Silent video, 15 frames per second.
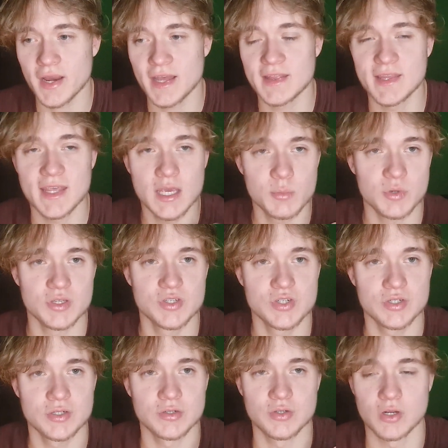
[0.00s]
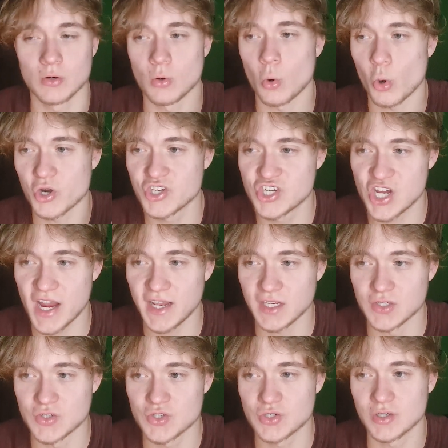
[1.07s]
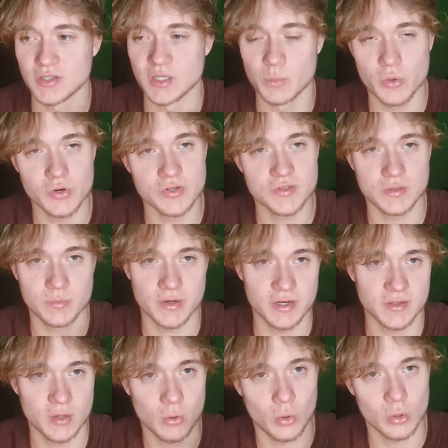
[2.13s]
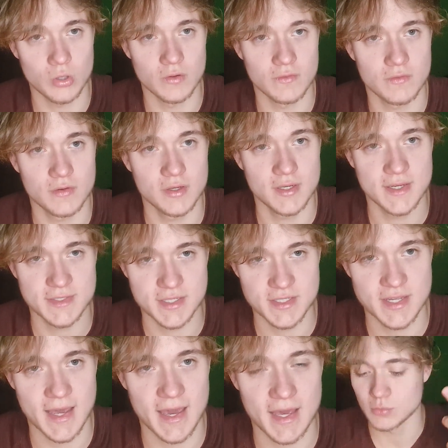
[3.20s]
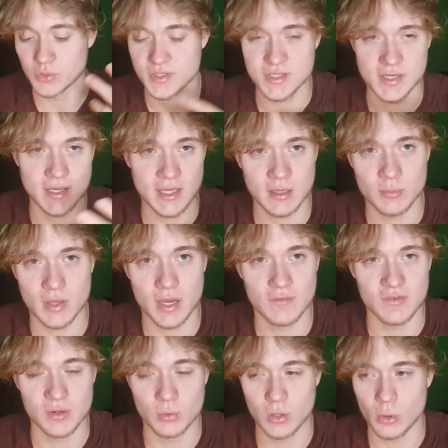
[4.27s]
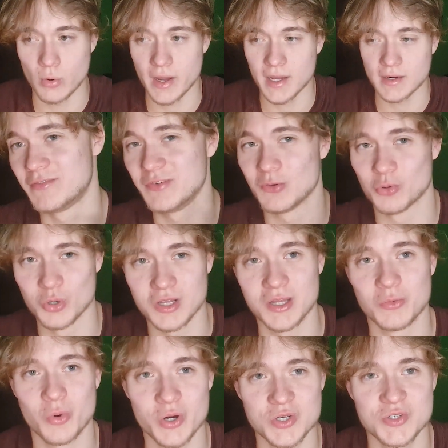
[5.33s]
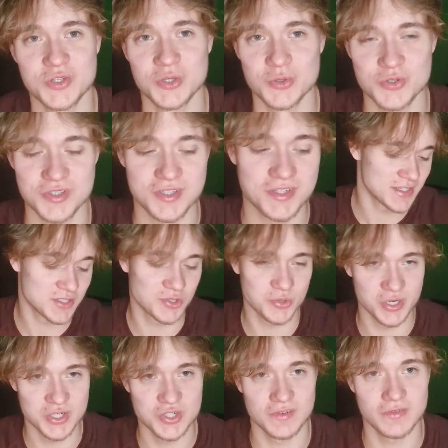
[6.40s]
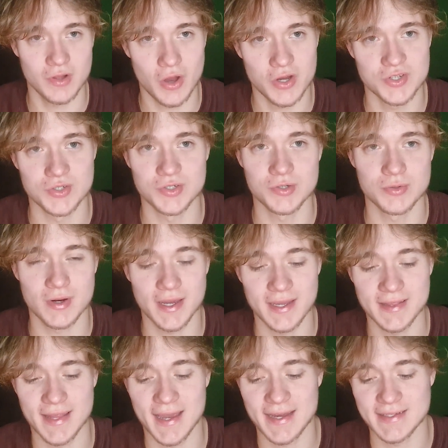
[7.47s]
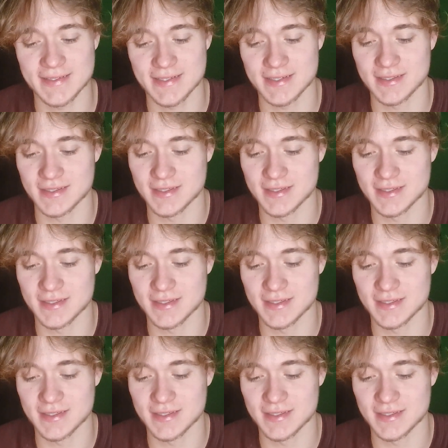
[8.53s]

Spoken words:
an image, or change in a person, but in the whole of society. We see him everywhere, right? If we really want to use this stretch of logic, right, that